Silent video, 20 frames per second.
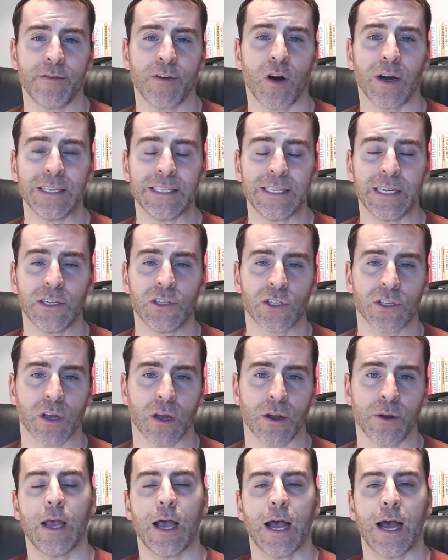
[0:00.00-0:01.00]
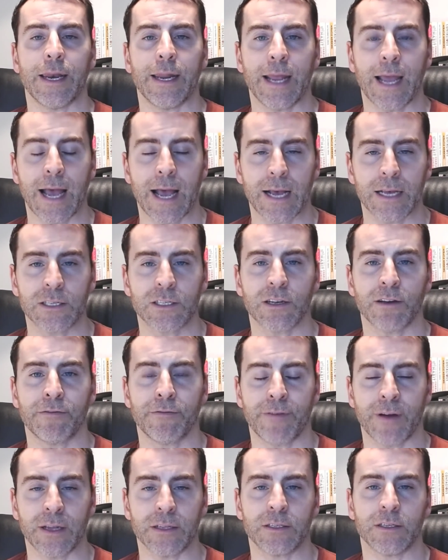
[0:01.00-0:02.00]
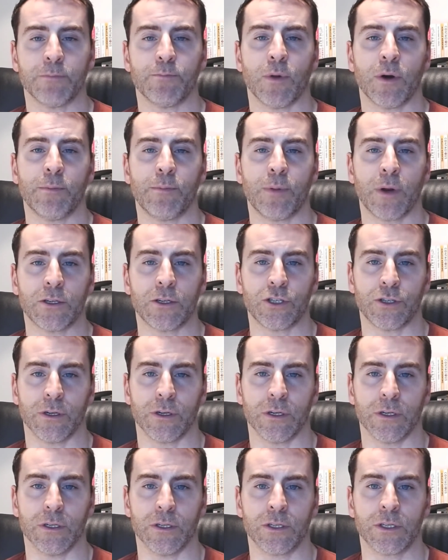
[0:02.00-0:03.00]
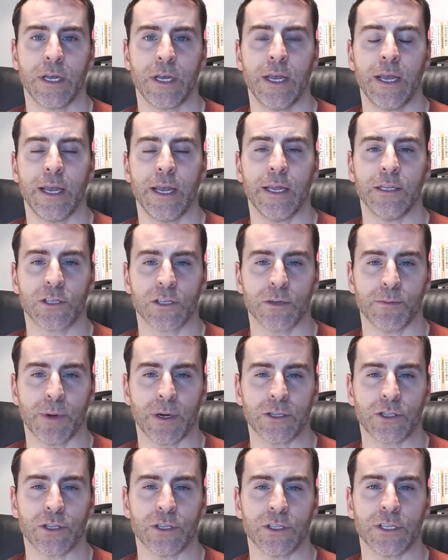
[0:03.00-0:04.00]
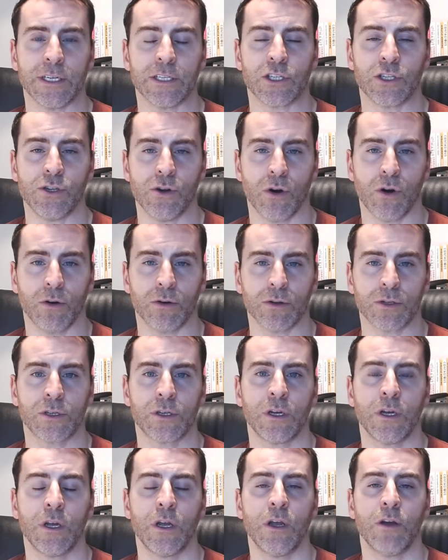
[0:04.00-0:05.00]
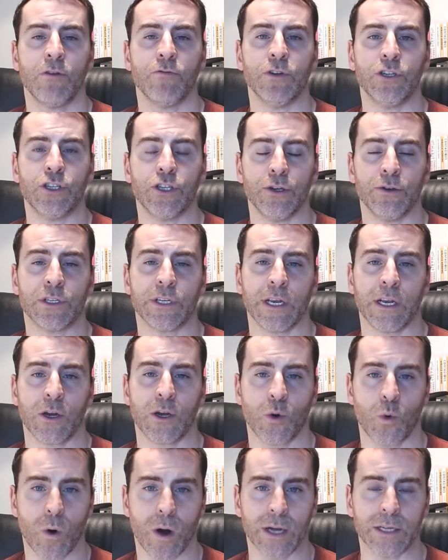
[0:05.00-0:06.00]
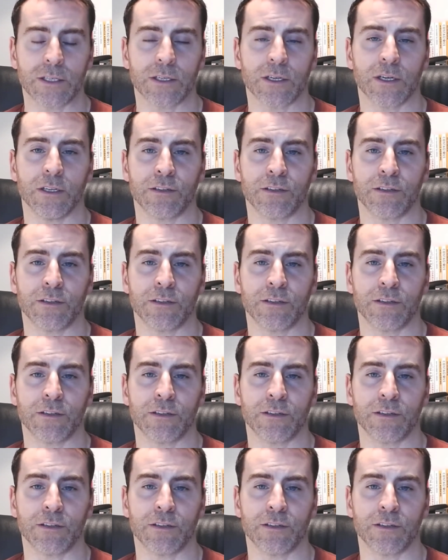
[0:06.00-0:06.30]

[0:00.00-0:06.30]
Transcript: I did so, and it has affected my blood sugars in so much as it's not reducing quite as